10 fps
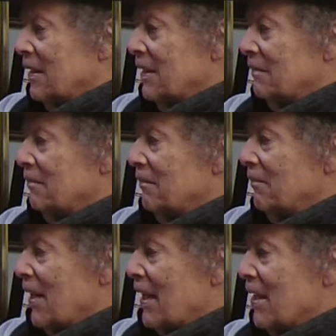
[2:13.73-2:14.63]

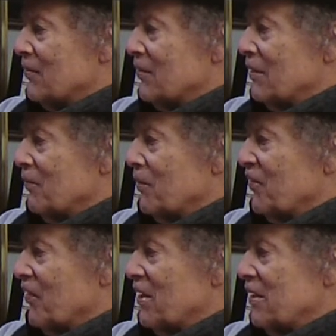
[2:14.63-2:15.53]
And my answer to them
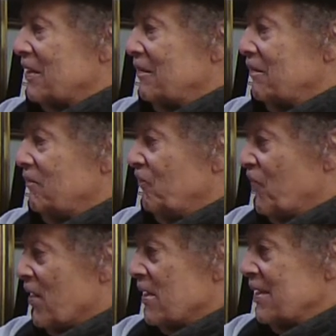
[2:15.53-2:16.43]
was very,
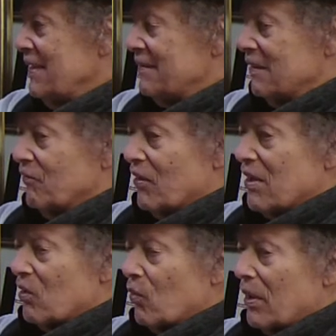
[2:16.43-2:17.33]
very easy,
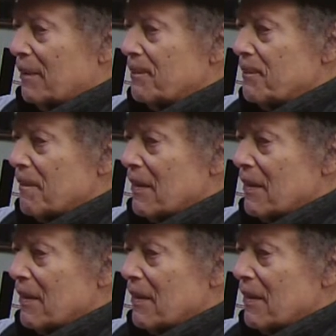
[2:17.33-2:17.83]
very quick.